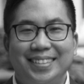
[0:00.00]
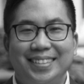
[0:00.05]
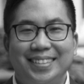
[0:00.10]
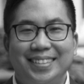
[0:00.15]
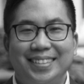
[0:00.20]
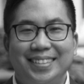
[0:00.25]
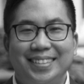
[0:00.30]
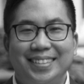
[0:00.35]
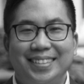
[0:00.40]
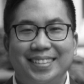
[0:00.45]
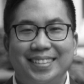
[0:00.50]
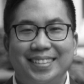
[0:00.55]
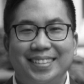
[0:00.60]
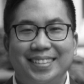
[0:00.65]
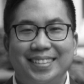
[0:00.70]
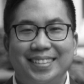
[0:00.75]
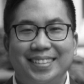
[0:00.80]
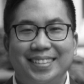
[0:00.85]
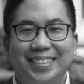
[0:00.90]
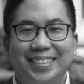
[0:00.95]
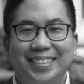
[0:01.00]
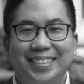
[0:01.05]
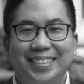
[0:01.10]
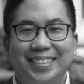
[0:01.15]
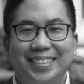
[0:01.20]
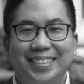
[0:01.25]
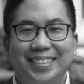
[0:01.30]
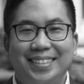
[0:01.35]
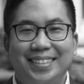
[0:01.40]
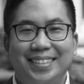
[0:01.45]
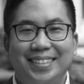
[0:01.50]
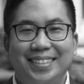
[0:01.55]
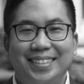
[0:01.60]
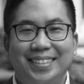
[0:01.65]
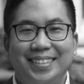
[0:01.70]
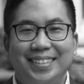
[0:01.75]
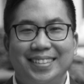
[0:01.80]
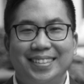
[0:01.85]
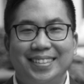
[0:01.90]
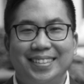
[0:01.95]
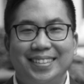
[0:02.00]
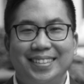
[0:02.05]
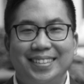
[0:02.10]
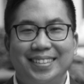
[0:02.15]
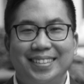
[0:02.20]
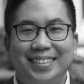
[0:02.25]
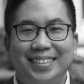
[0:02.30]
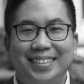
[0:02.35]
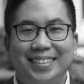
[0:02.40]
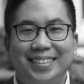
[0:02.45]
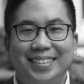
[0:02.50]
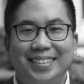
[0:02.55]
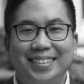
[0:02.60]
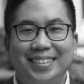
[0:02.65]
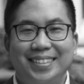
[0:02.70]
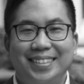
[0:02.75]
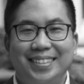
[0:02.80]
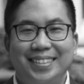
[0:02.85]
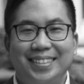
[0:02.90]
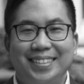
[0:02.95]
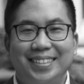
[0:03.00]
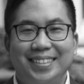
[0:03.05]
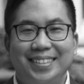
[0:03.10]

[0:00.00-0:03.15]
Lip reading: (no lip movement)